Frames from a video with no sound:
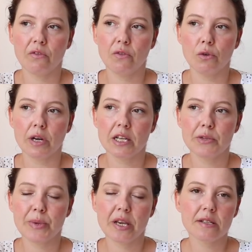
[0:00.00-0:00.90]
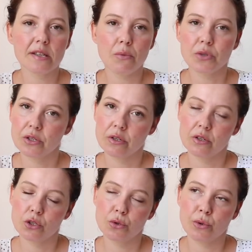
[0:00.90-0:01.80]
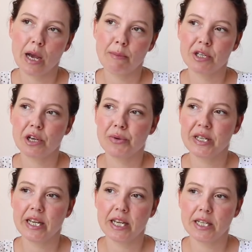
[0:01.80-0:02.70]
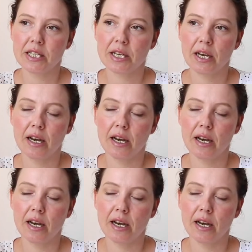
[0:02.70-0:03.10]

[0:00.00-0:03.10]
for it, because I wasn't sure how much I would need,